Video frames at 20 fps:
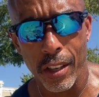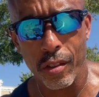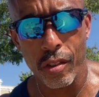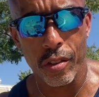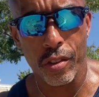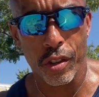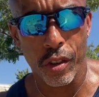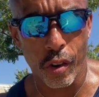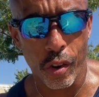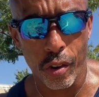your
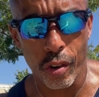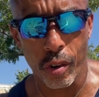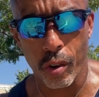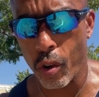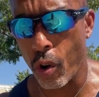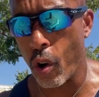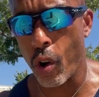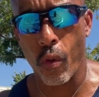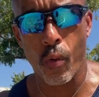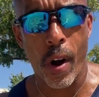journal
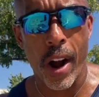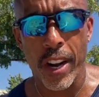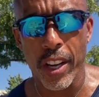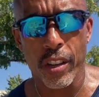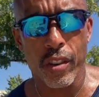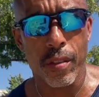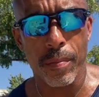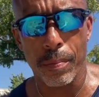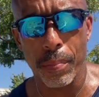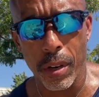or writing
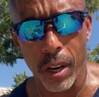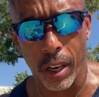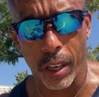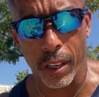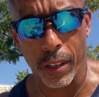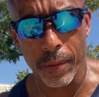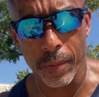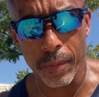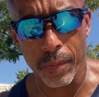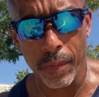your book,
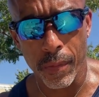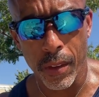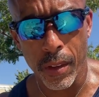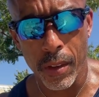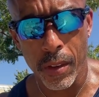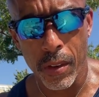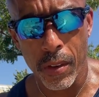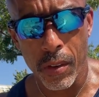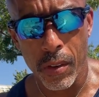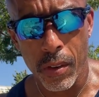
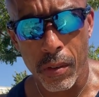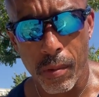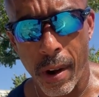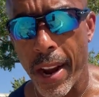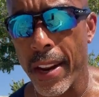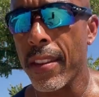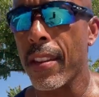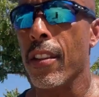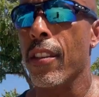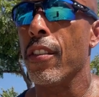
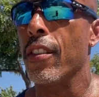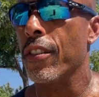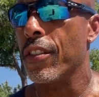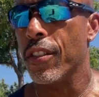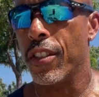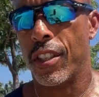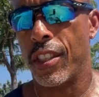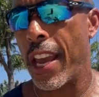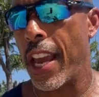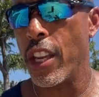right?
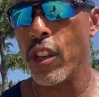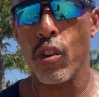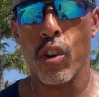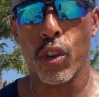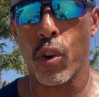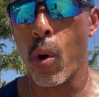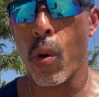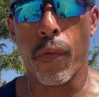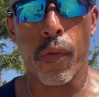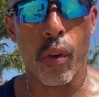Say you'll
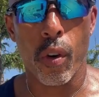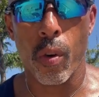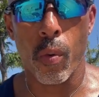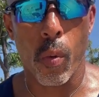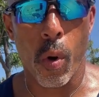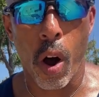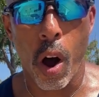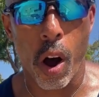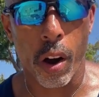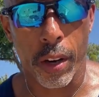go for a
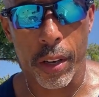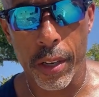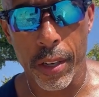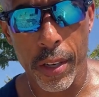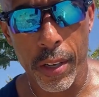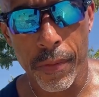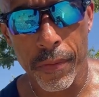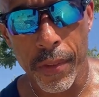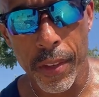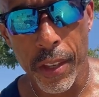walk
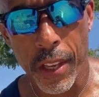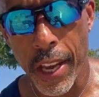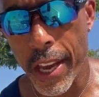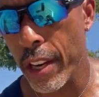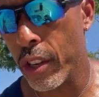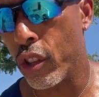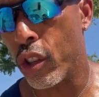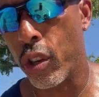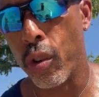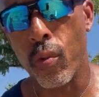
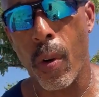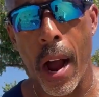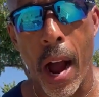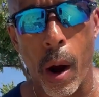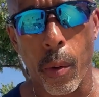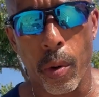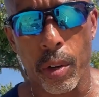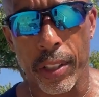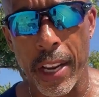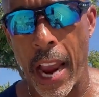in 2
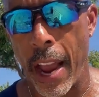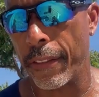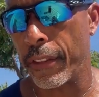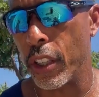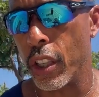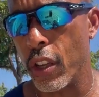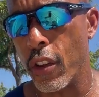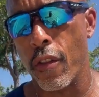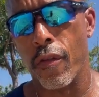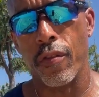hours after
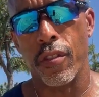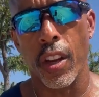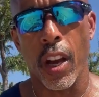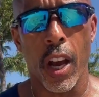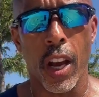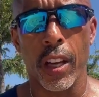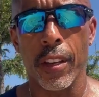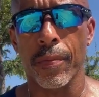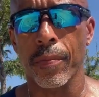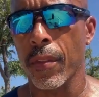you've
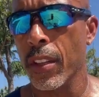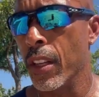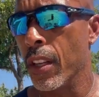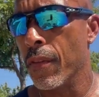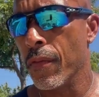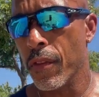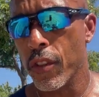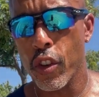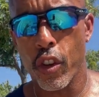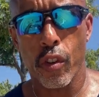done
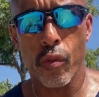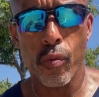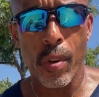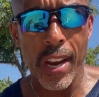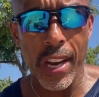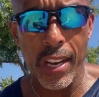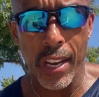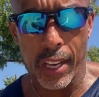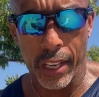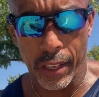your
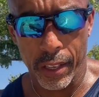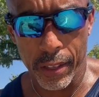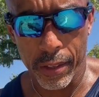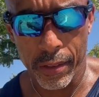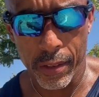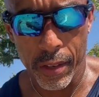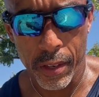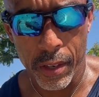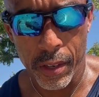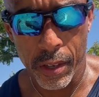reading
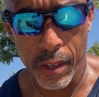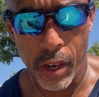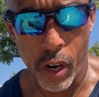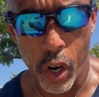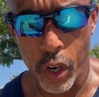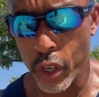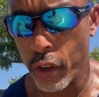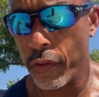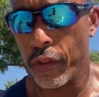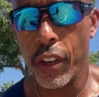
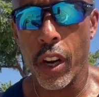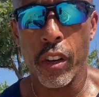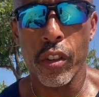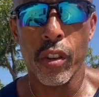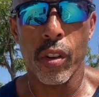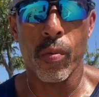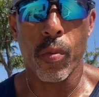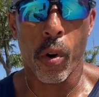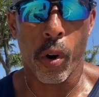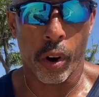or you've done
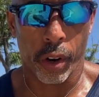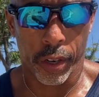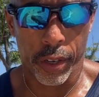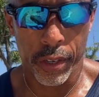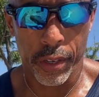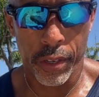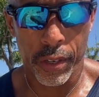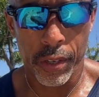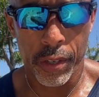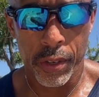your work,
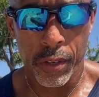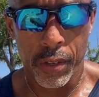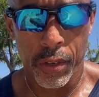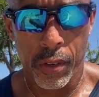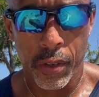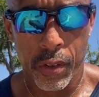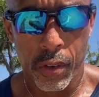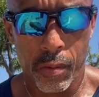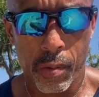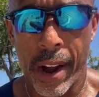
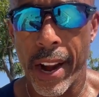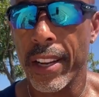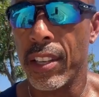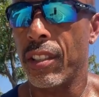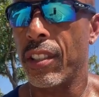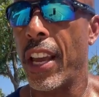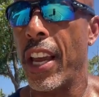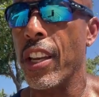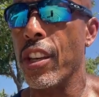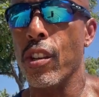right?
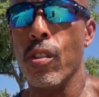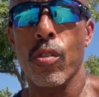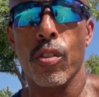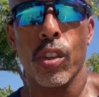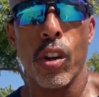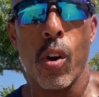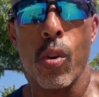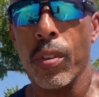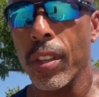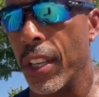Say you'll
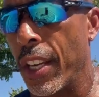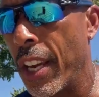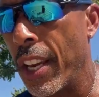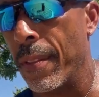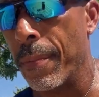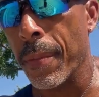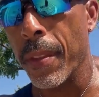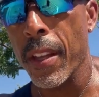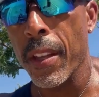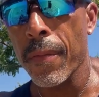go get
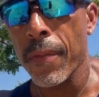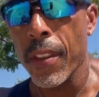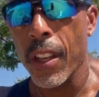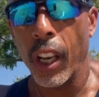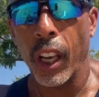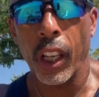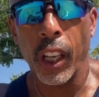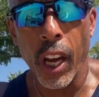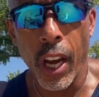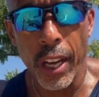
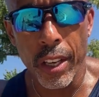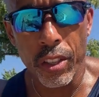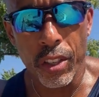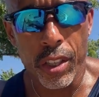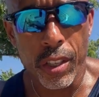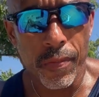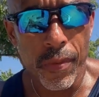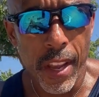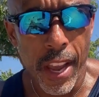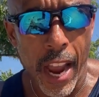lunch
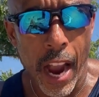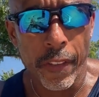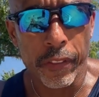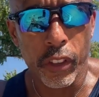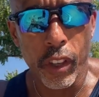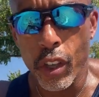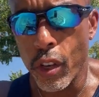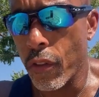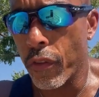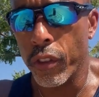after
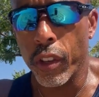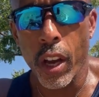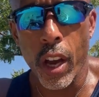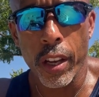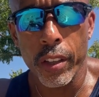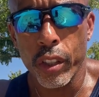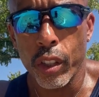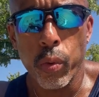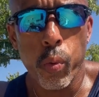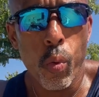you've
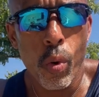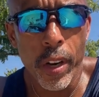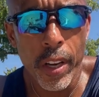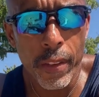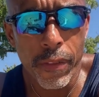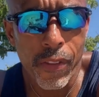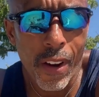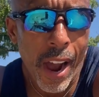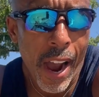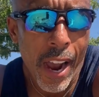done
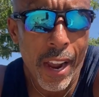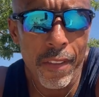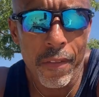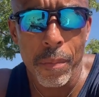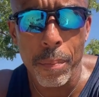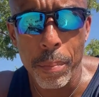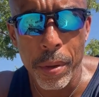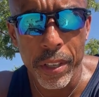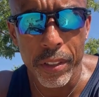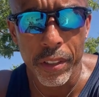25
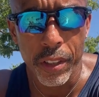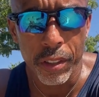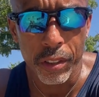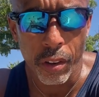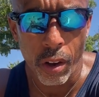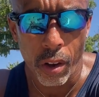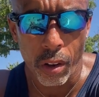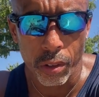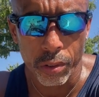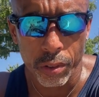business
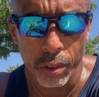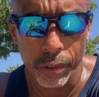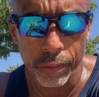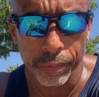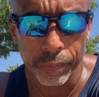calls.